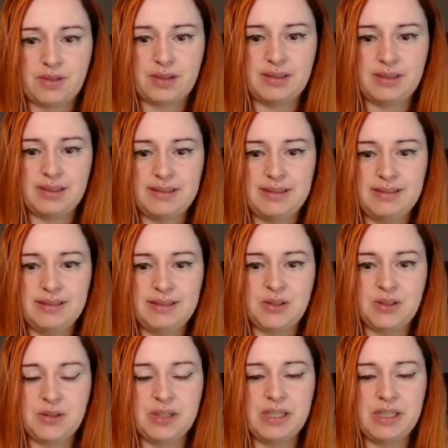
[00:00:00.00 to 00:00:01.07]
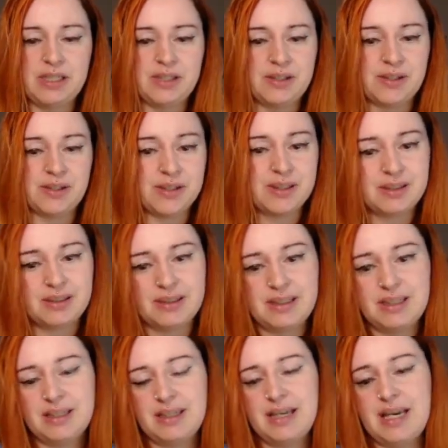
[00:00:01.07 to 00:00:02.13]
This is a good heal
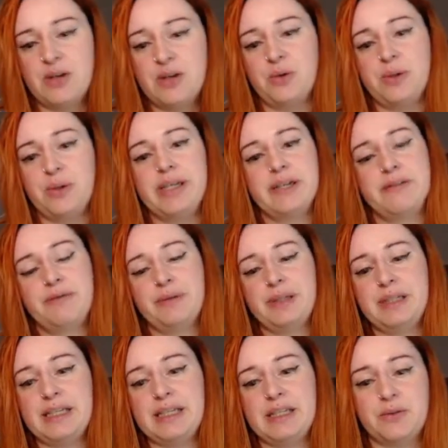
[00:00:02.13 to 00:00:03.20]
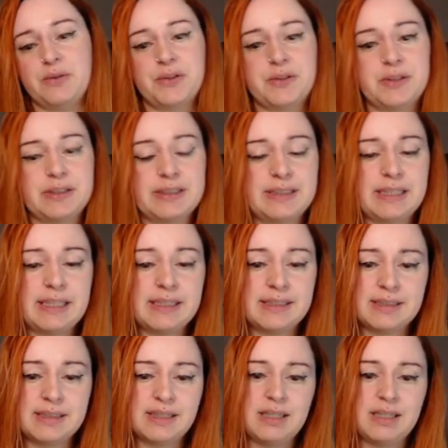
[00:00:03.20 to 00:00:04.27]
AoE if we need it on turn
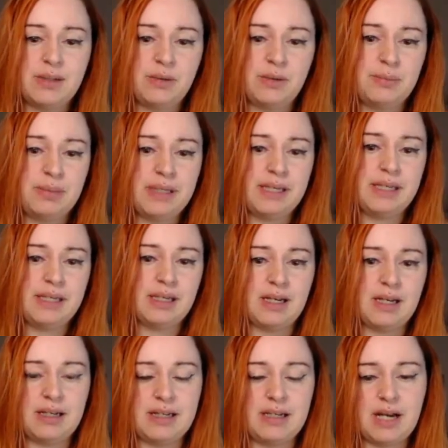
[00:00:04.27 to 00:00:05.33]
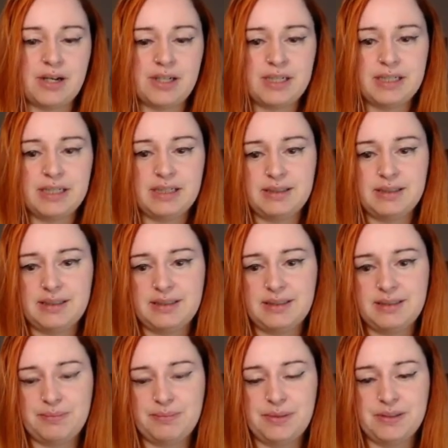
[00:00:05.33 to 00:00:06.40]
6. We play the
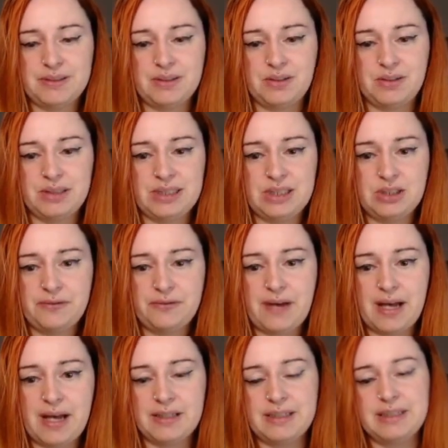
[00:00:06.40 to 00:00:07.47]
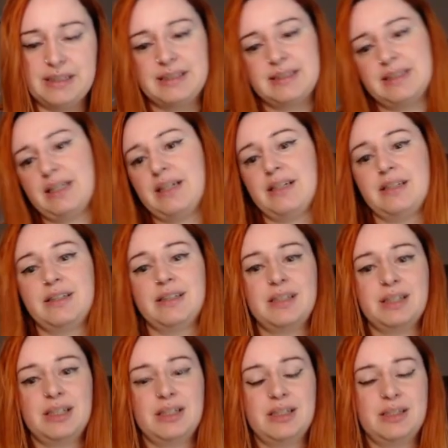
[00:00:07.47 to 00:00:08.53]
Arcanist plus the Unleash Foul. It's
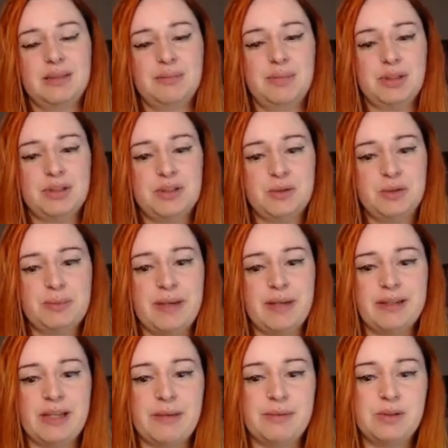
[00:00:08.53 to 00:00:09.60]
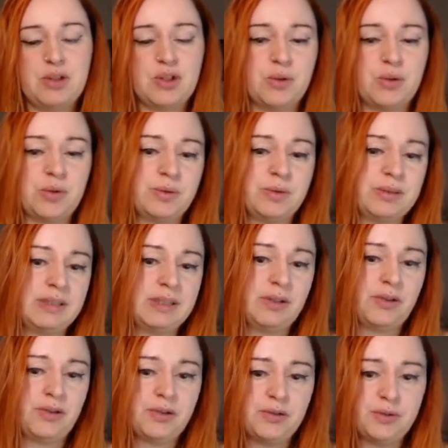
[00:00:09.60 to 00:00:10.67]
+2 spell damage, so deal
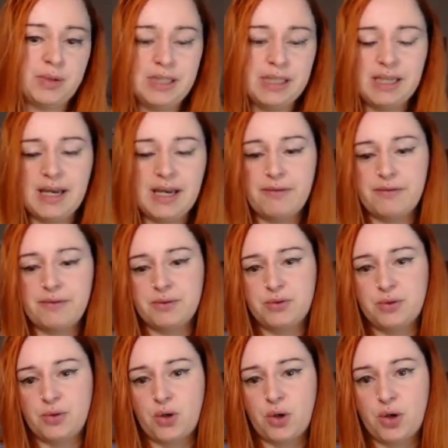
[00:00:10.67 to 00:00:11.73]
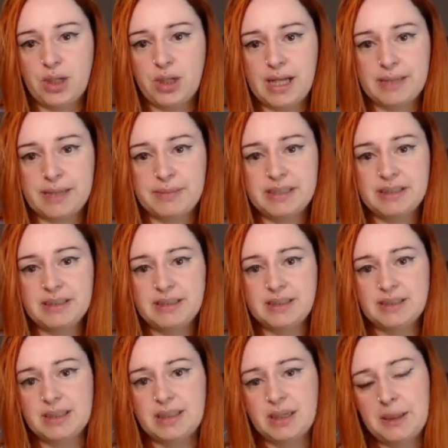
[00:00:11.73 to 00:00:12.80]
3 to all enemies.